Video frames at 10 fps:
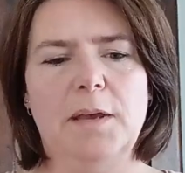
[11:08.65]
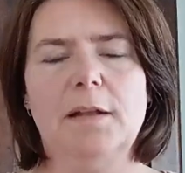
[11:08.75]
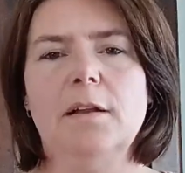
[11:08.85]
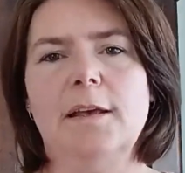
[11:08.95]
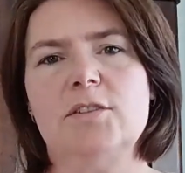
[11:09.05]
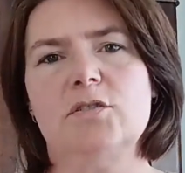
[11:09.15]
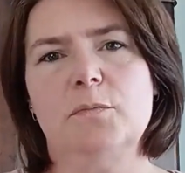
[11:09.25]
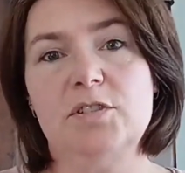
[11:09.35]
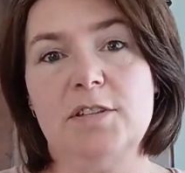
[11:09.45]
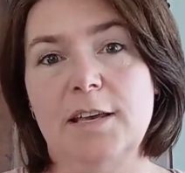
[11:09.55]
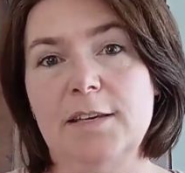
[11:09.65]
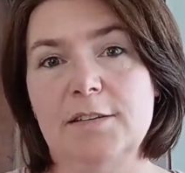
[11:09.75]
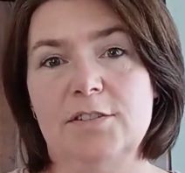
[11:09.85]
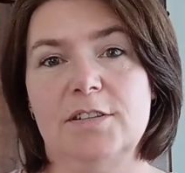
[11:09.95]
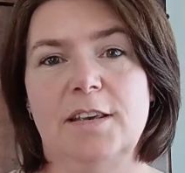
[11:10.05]
made less
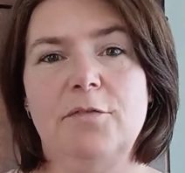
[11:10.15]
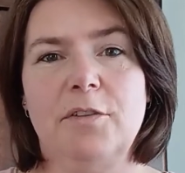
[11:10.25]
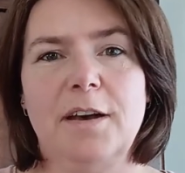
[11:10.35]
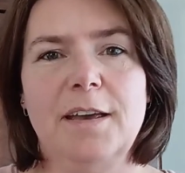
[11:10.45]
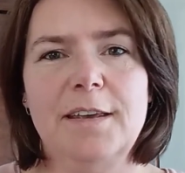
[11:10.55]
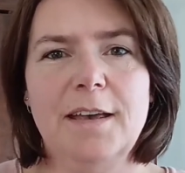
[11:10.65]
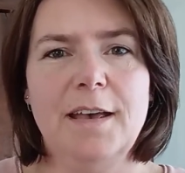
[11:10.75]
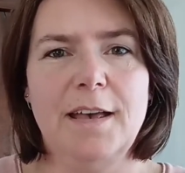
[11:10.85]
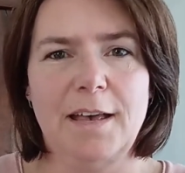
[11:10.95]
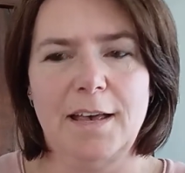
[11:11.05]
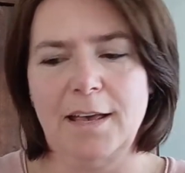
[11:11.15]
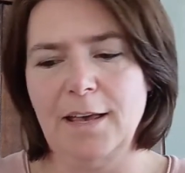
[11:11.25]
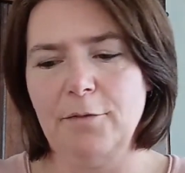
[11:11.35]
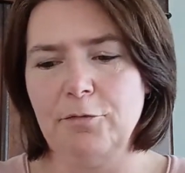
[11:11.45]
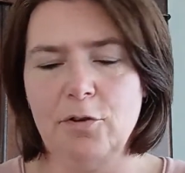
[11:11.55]
mistakes if I
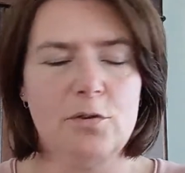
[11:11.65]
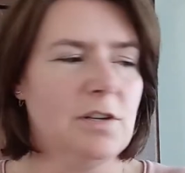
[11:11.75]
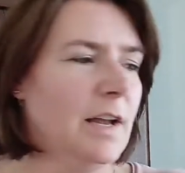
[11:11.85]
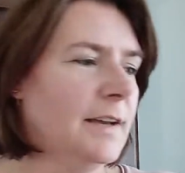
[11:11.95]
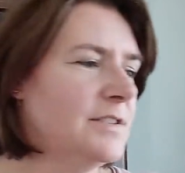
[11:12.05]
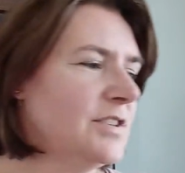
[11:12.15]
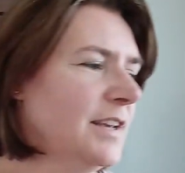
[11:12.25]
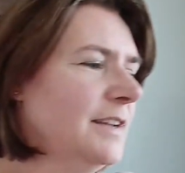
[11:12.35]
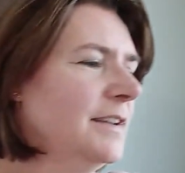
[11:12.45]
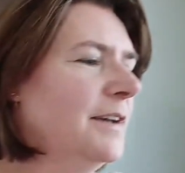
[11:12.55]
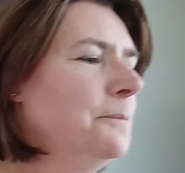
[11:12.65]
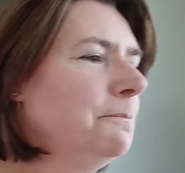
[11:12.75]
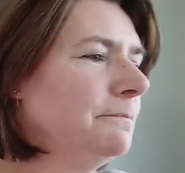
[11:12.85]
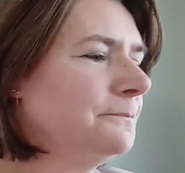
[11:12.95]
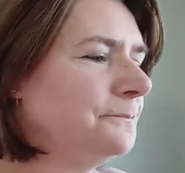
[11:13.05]
have those lines in them.